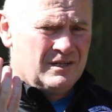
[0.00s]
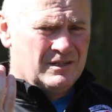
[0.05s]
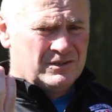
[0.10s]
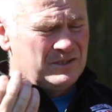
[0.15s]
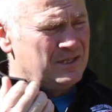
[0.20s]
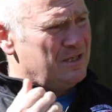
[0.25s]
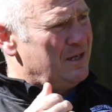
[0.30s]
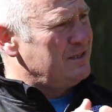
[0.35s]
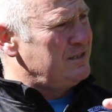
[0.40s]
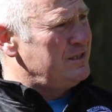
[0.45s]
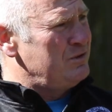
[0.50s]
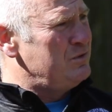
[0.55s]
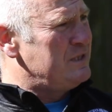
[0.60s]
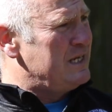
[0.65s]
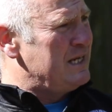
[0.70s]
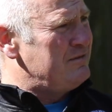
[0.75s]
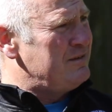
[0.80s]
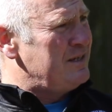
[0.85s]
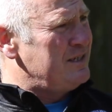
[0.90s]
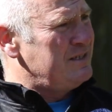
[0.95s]
So I do
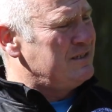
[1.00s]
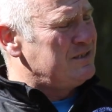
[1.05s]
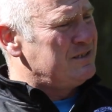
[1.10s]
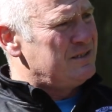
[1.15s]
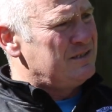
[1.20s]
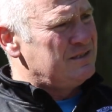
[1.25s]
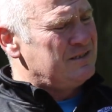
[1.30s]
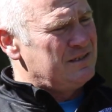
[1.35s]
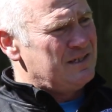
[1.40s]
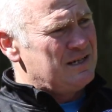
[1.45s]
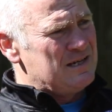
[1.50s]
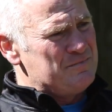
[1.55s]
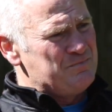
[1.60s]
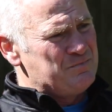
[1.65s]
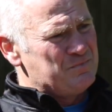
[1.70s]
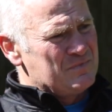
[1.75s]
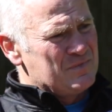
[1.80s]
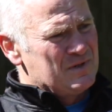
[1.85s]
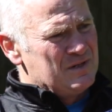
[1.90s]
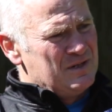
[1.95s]
get that, you know,
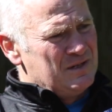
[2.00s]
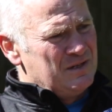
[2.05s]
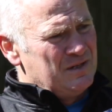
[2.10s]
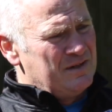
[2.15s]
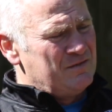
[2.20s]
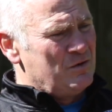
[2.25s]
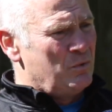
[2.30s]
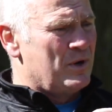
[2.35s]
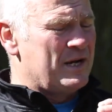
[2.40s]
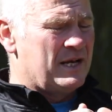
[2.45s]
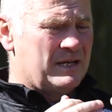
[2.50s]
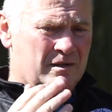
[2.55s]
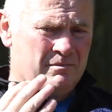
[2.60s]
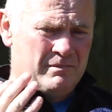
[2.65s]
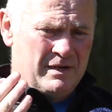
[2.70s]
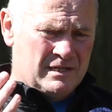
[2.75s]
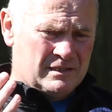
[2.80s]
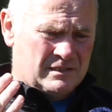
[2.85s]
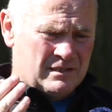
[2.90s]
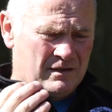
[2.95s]
and maybe one at the
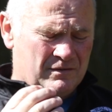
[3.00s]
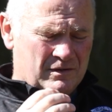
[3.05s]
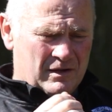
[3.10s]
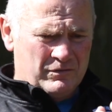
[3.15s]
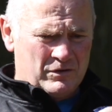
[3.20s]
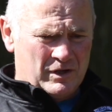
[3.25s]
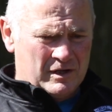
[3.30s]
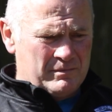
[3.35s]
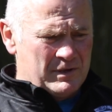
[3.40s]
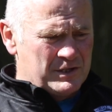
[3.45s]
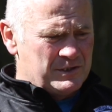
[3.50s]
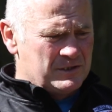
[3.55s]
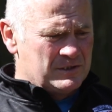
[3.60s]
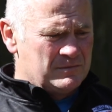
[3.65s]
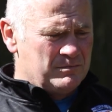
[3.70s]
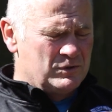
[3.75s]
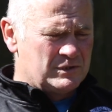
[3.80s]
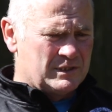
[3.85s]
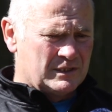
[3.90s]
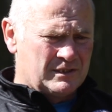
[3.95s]
minute, I've got to mention,
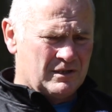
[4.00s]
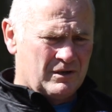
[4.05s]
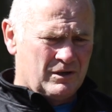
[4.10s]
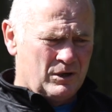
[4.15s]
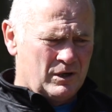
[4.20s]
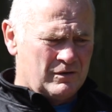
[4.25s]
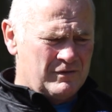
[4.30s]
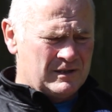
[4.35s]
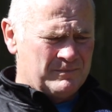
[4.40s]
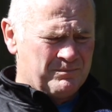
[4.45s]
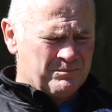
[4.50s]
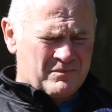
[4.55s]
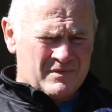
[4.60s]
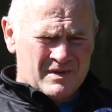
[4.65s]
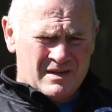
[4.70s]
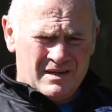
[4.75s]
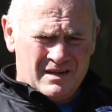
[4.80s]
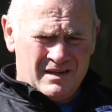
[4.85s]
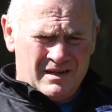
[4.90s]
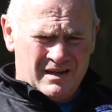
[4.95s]
is Musa Dehova.
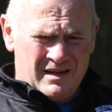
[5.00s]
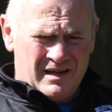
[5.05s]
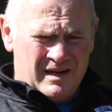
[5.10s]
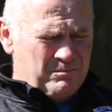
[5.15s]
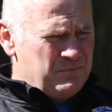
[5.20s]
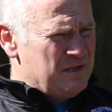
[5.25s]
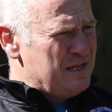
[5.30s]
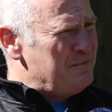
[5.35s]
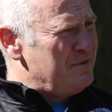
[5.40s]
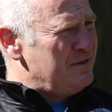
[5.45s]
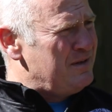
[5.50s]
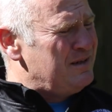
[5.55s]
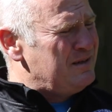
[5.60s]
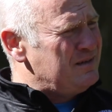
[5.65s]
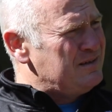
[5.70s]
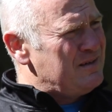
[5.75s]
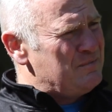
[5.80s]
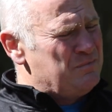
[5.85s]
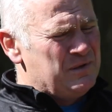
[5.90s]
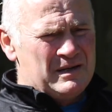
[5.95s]
And
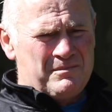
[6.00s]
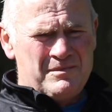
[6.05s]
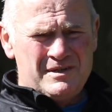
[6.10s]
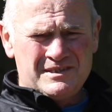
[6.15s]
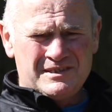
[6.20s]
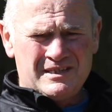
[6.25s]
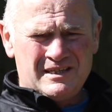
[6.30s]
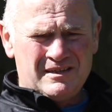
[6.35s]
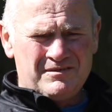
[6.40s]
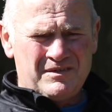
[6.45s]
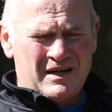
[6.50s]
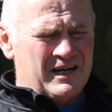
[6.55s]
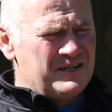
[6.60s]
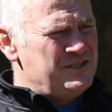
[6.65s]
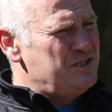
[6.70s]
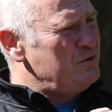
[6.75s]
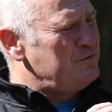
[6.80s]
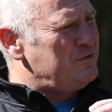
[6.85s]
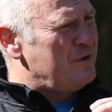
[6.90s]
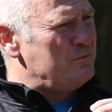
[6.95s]
I blame myself. I
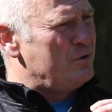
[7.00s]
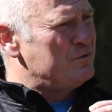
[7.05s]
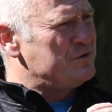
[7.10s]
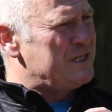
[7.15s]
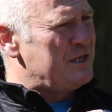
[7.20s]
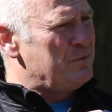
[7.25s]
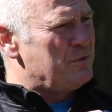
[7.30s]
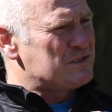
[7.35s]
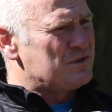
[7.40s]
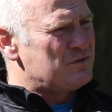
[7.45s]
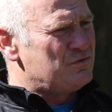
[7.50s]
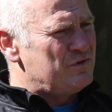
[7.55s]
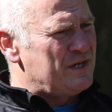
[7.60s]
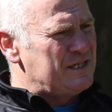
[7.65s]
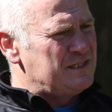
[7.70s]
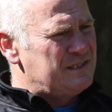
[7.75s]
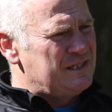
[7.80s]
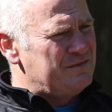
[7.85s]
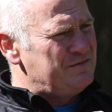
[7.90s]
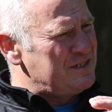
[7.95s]
knew for months he wasn't
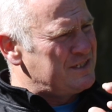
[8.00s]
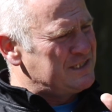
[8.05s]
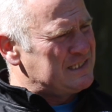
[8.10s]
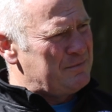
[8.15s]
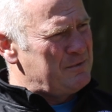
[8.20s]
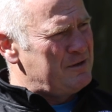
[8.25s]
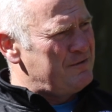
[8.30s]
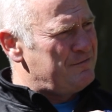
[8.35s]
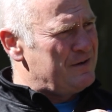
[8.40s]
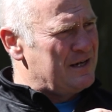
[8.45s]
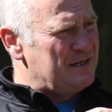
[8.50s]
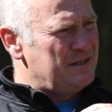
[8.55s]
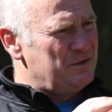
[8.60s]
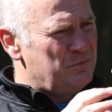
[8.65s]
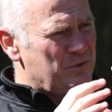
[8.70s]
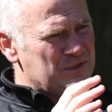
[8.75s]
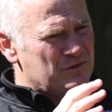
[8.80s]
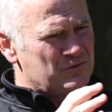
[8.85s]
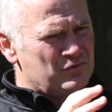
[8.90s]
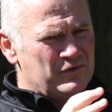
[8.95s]
right. Even the semi-final, he
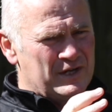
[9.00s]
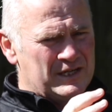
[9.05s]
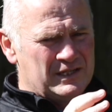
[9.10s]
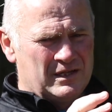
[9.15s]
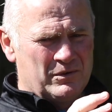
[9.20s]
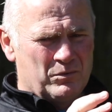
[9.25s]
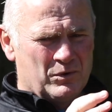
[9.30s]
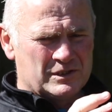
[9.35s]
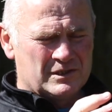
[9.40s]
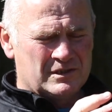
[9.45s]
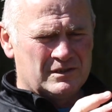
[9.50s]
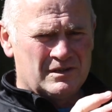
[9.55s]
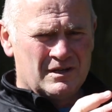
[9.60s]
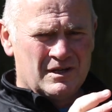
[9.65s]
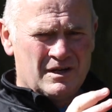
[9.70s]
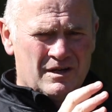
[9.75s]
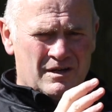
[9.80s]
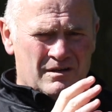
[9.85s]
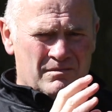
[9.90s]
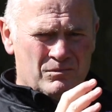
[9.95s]
wasn't right. He wasn't
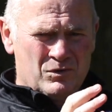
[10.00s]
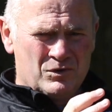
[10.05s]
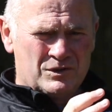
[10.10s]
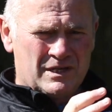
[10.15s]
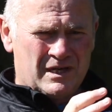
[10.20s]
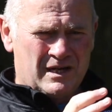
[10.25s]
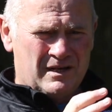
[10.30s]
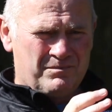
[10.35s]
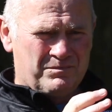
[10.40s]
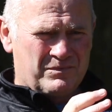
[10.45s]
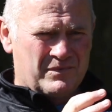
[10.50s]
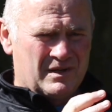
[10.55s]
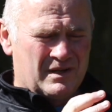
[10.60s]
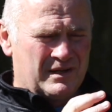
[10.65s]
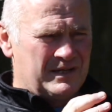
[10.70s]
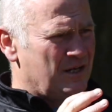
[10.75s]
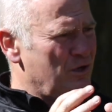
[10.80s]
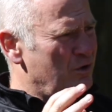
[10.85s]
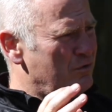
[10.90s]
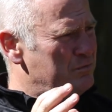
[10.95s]
Musa.
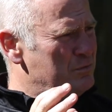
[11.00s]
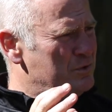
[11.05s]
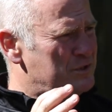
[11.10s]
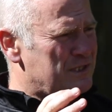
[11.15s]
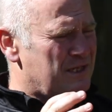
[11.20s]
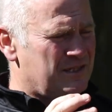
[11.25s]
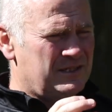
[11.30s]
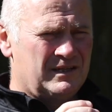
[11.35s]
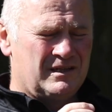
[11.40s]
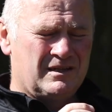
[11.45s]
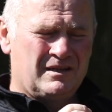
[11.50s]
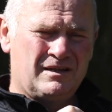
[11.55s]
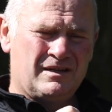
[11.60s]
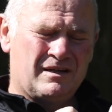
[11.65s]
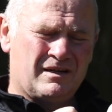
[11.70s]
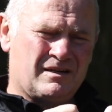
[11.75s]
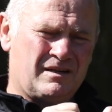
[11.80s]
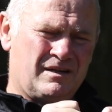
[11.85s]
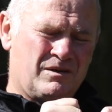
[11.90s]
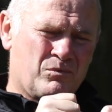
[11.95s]
And I love Musa.
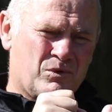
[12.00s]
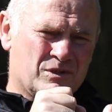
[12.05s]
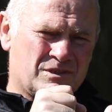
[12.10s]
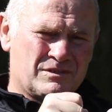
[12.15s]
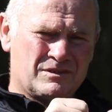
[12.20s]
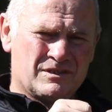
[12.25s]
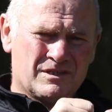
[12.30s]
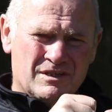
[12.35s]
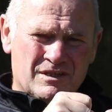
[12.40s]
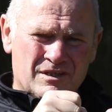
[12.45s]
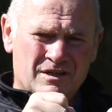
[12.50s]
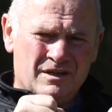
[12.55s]
And he wasn't.